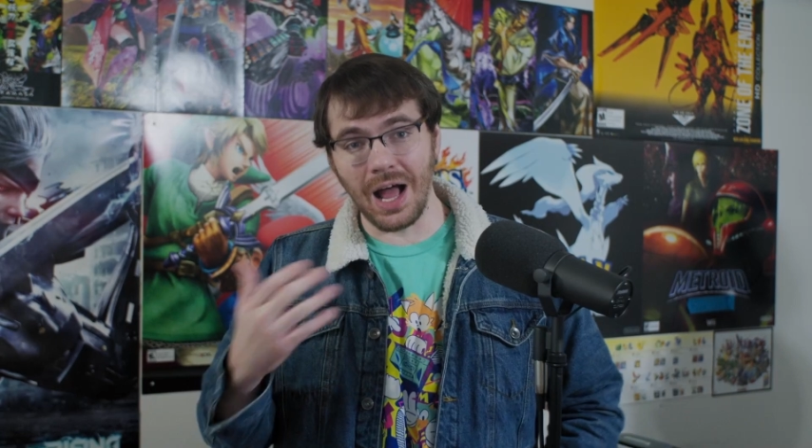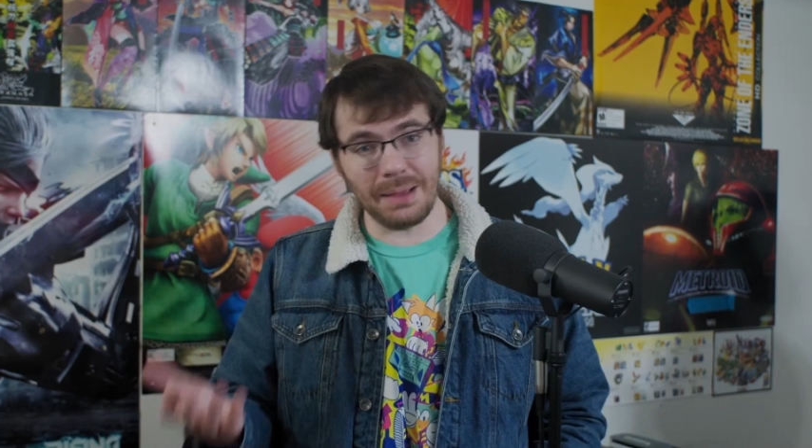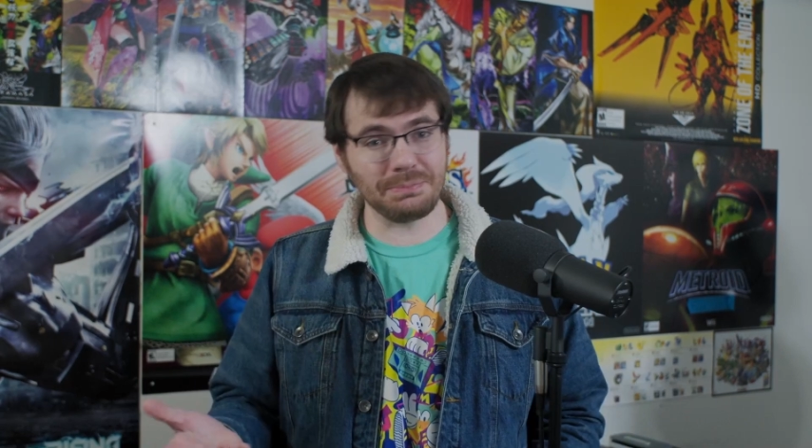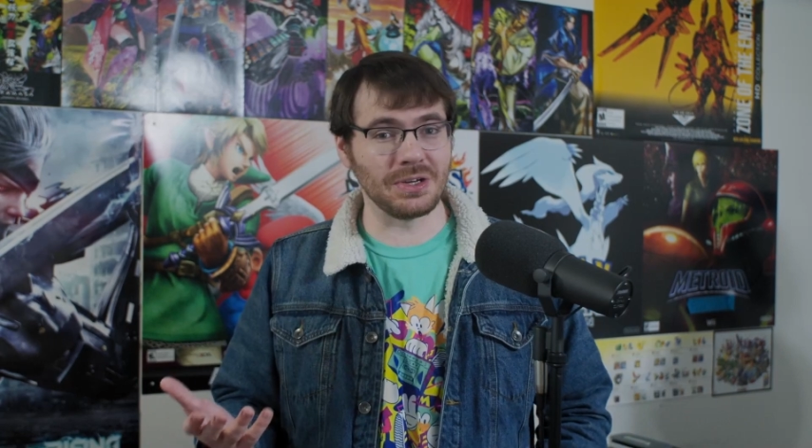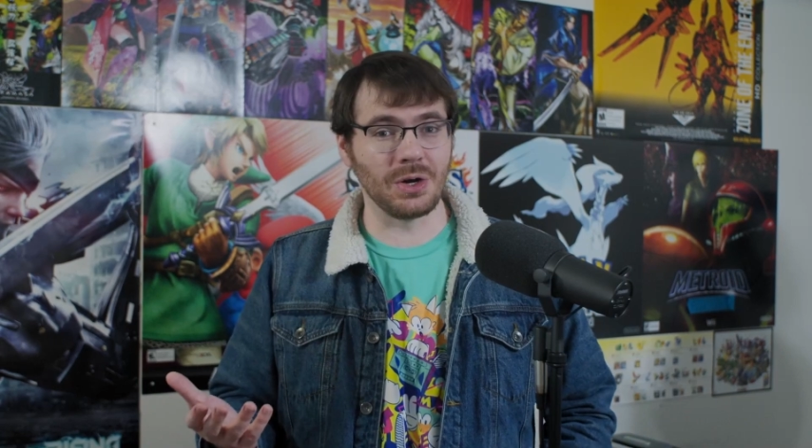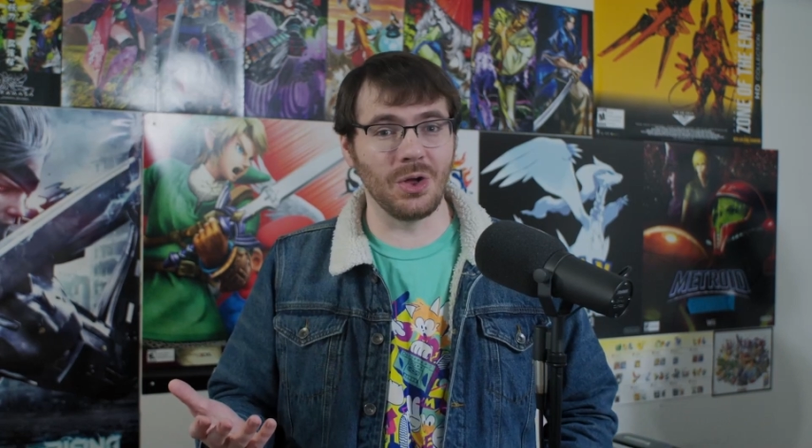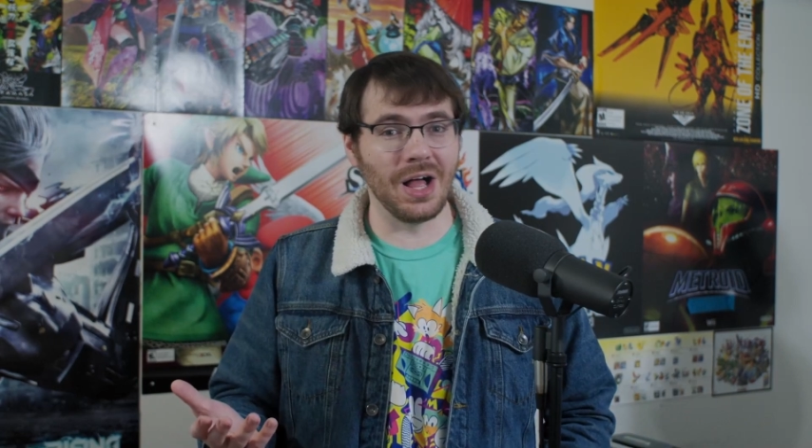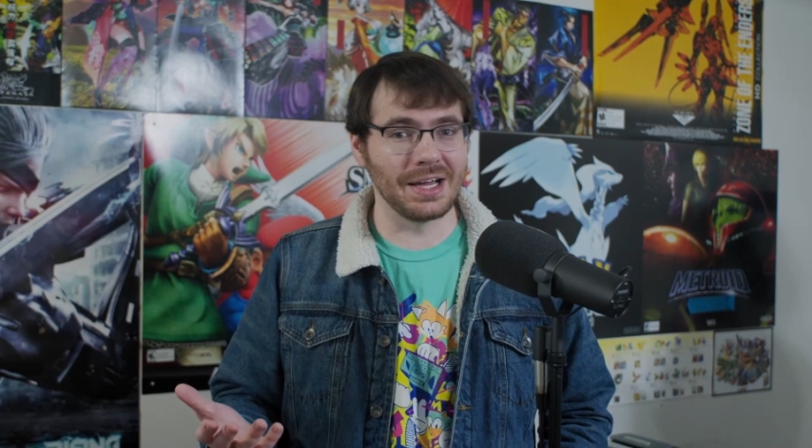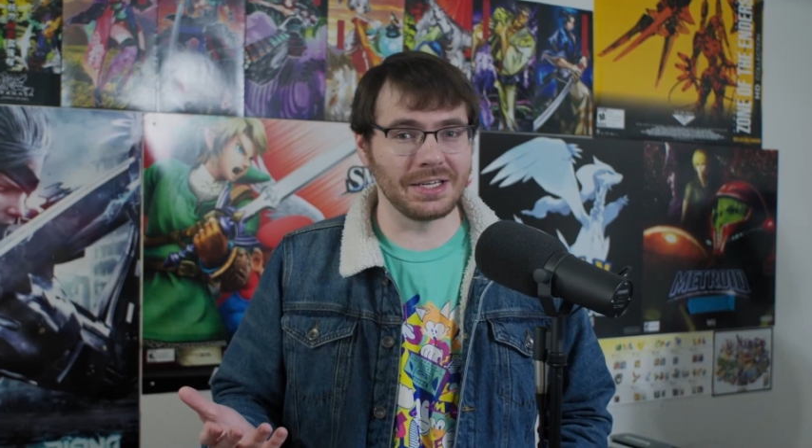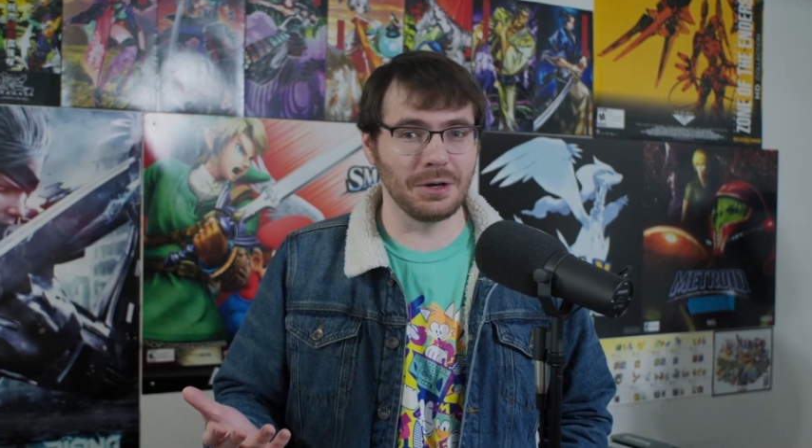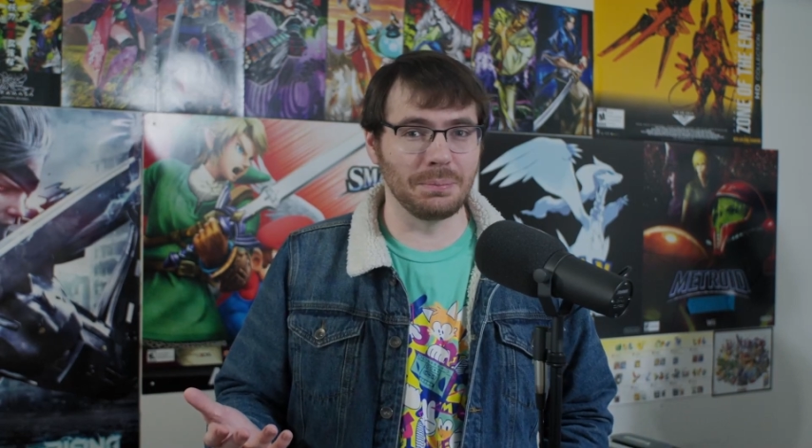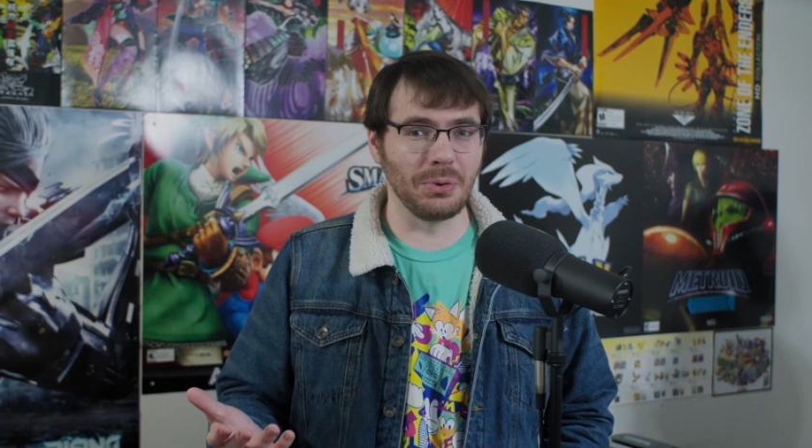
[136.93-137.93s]
optical
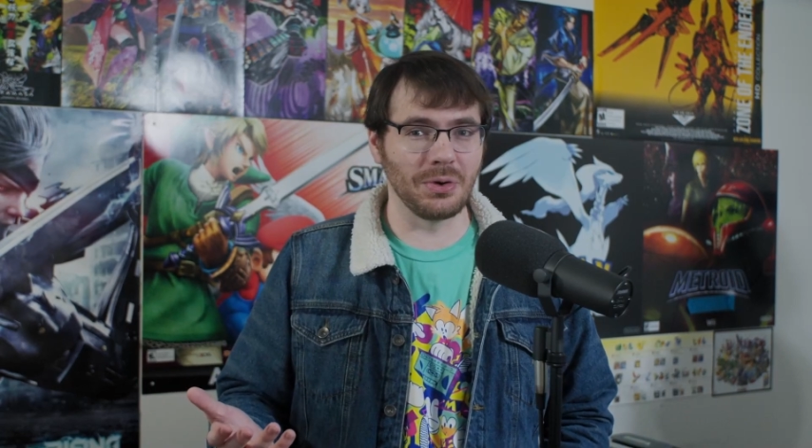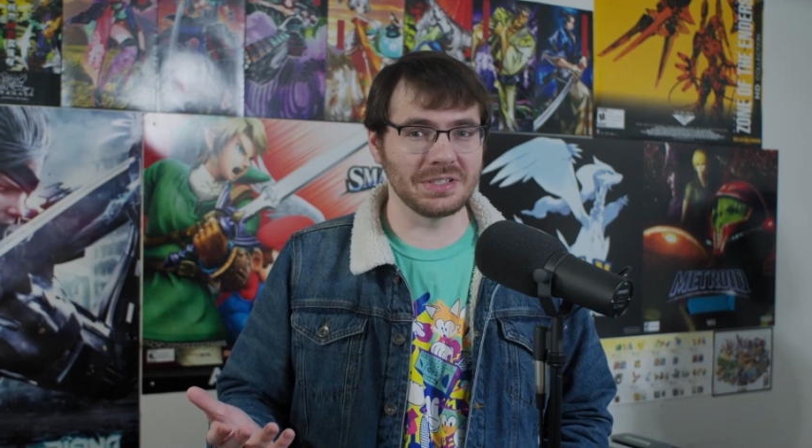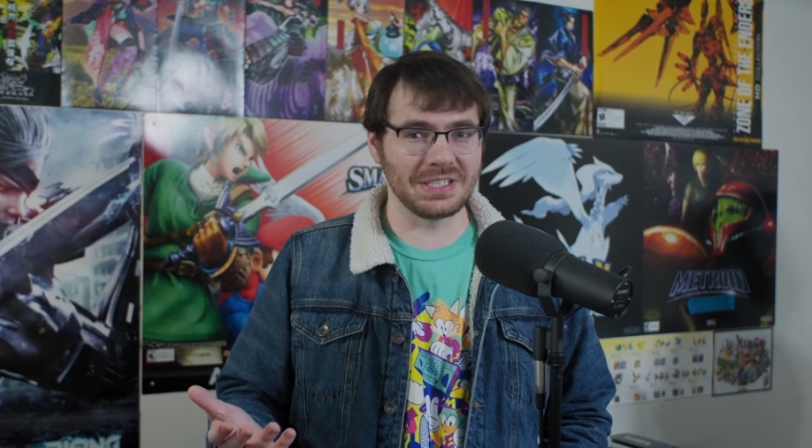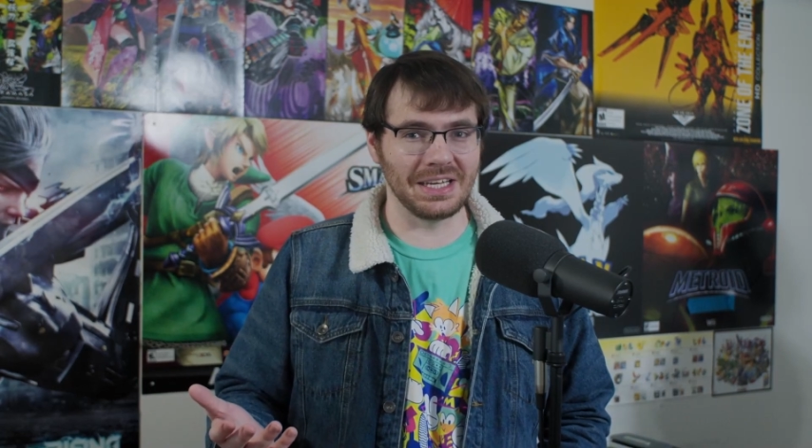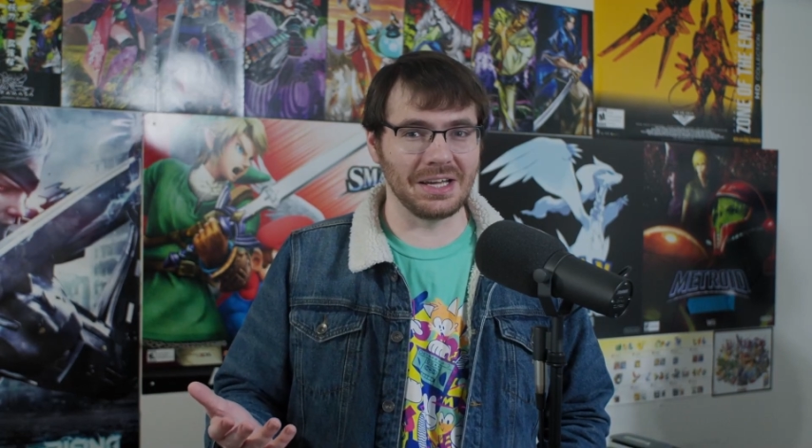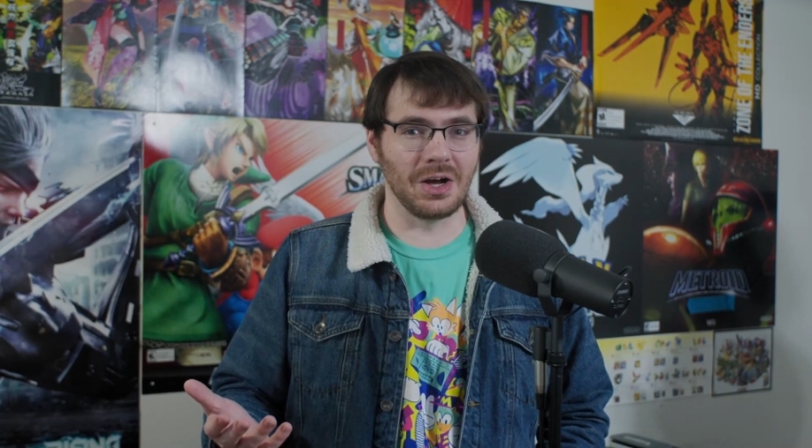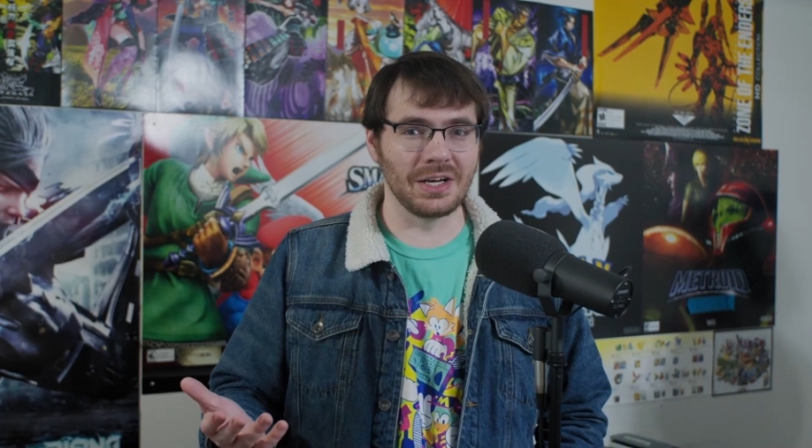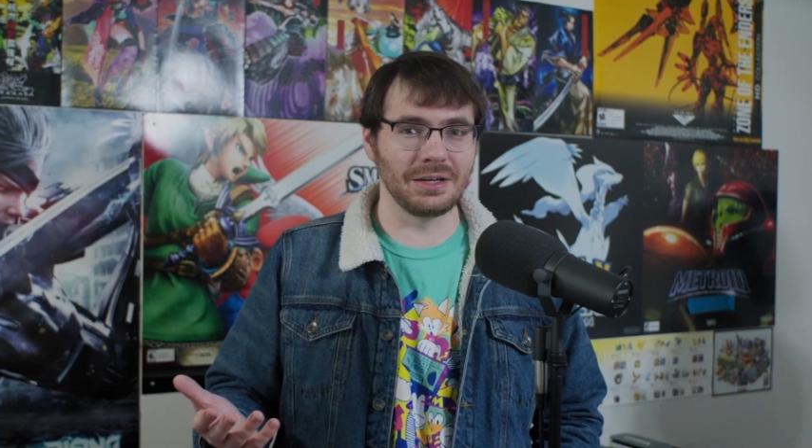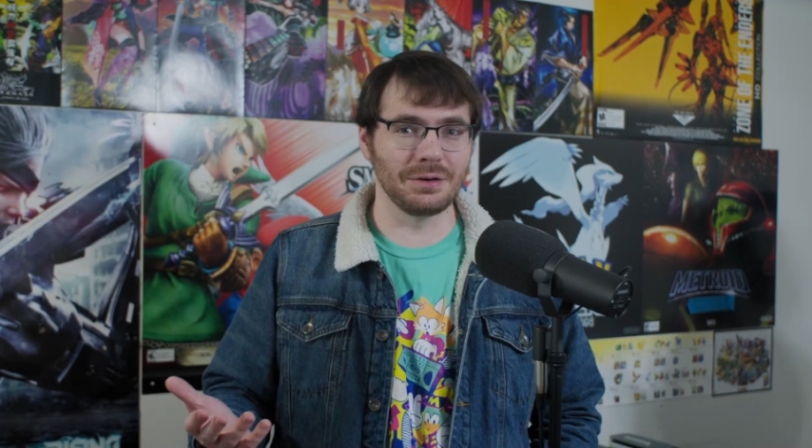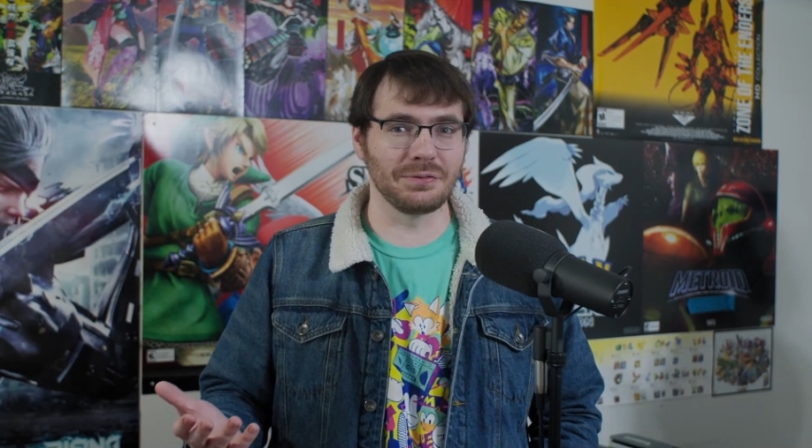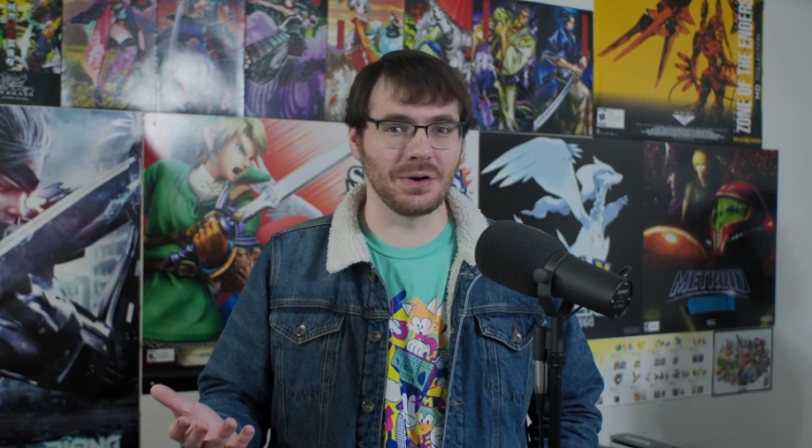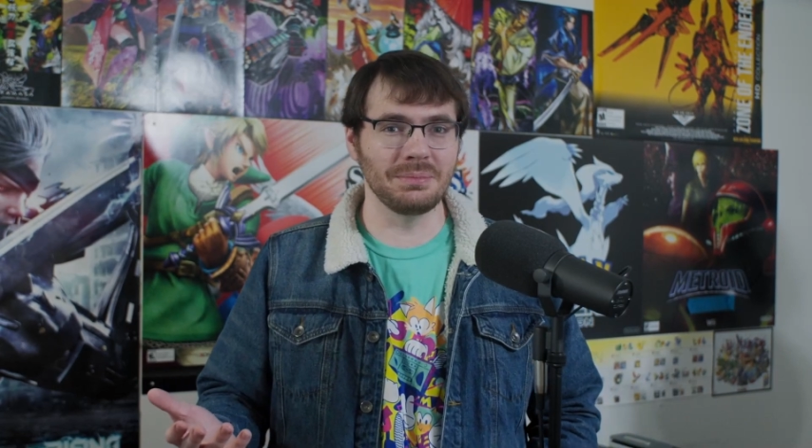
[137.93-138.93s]
audio port to get
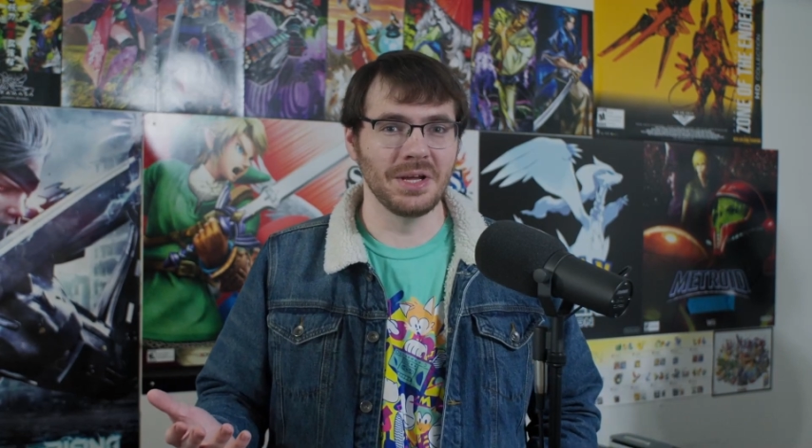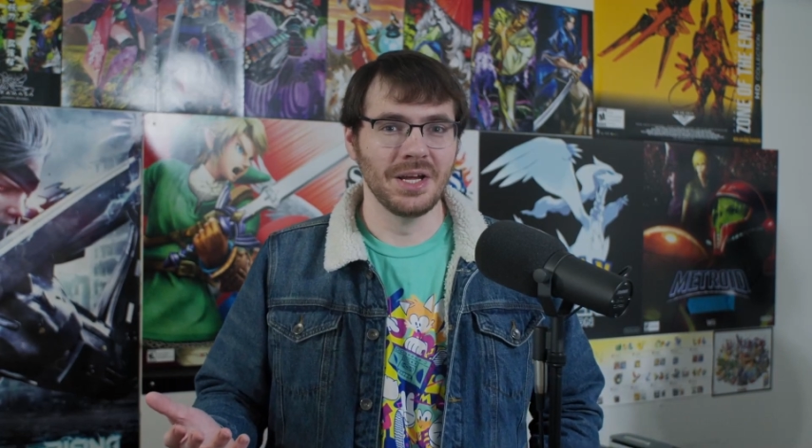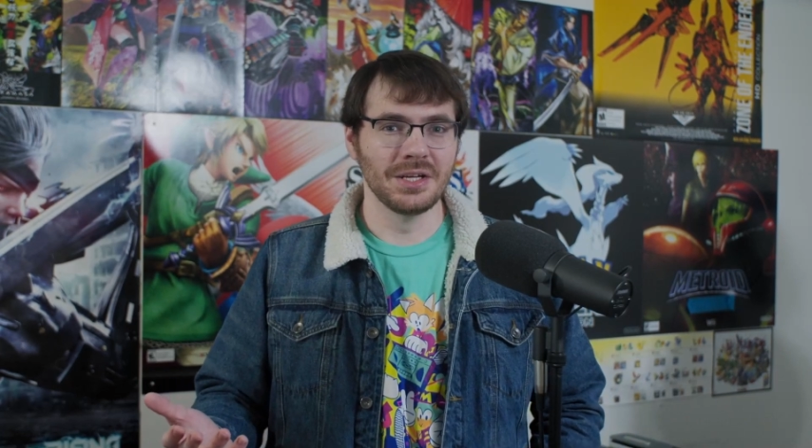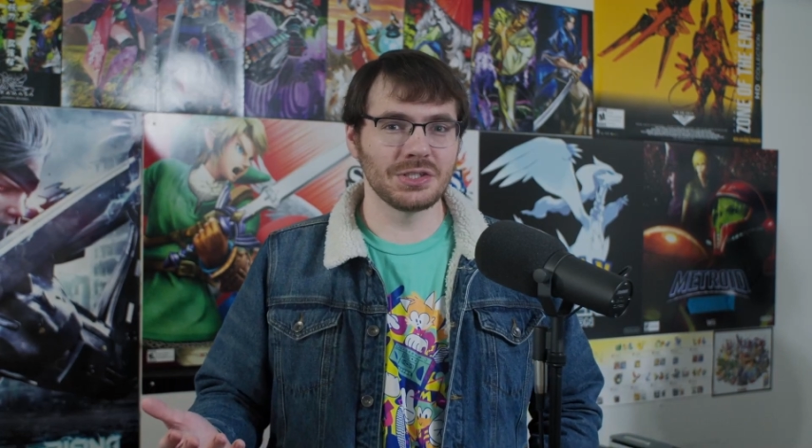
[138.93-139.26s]
audio from,